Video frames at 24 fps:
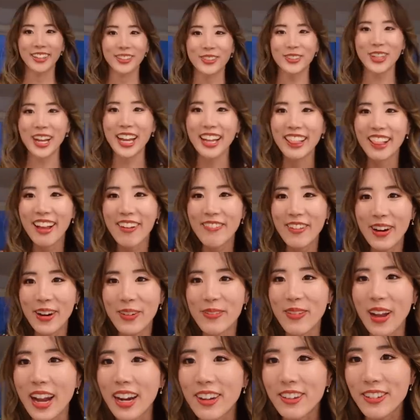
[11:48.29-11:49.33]
Ooh, I love our
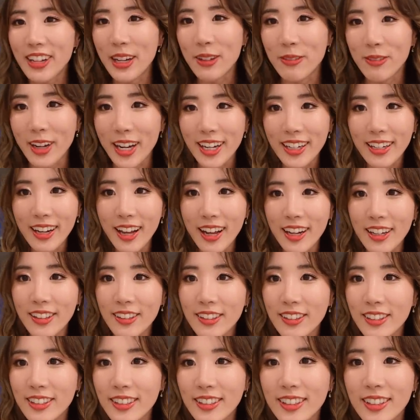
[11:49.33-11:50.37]
background right
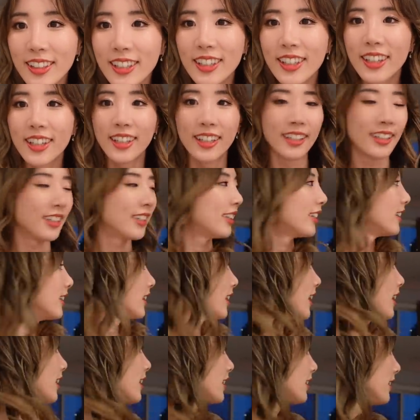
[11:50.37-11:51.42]
now.
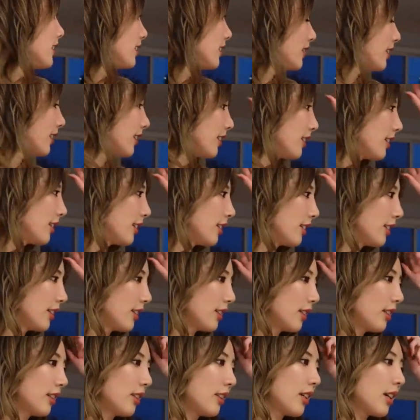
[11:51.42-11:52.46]
Huh?
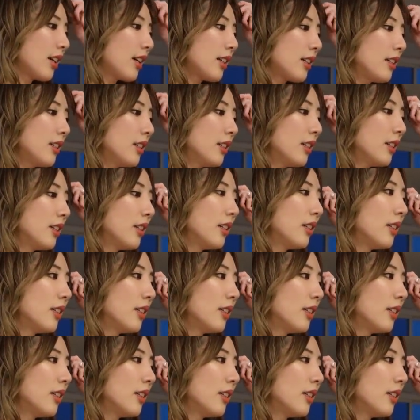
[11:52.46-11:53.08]
Huh?